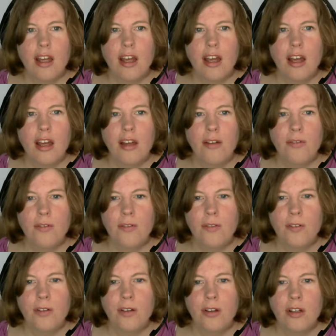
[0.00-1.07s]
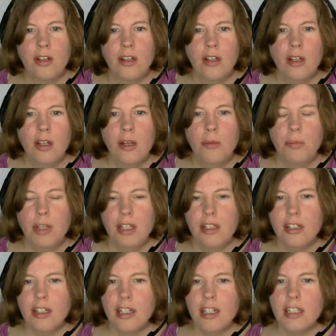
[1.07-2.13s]
I've been
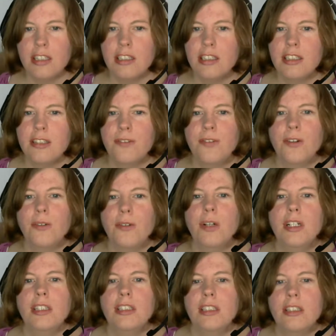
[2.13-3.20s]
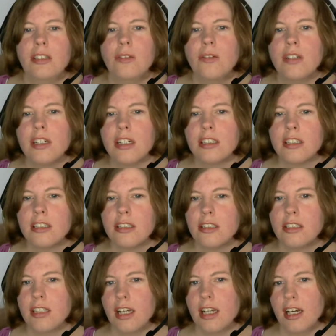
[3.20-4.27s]
looking into different ways of doing
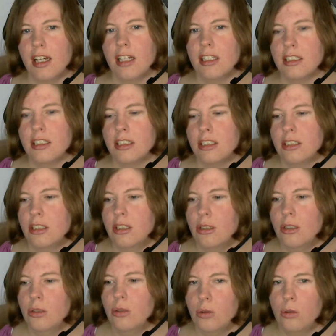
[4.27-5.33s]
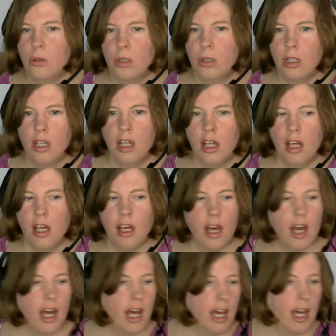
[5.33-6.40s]
exercise too.
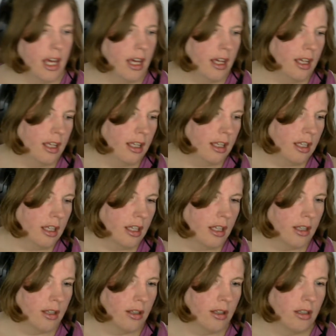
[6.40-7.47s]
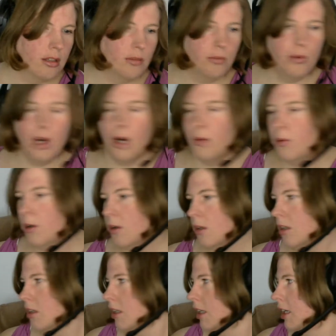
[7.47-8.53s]
I While we were
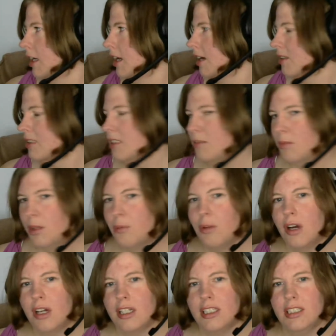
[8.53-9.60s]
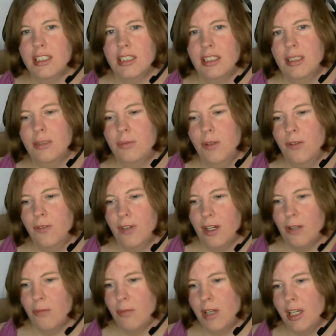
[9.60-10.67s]
cleaning out some of the boxes, we
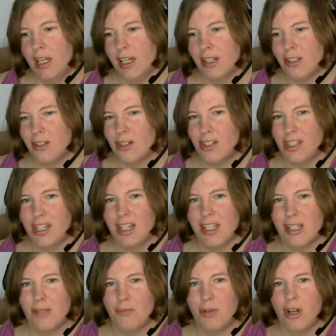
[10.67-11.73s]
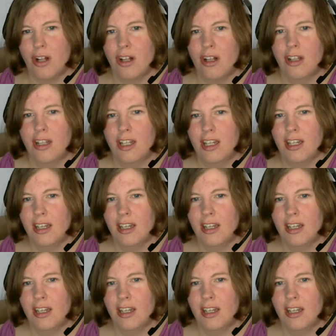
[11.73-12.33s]
found my exercise ball, and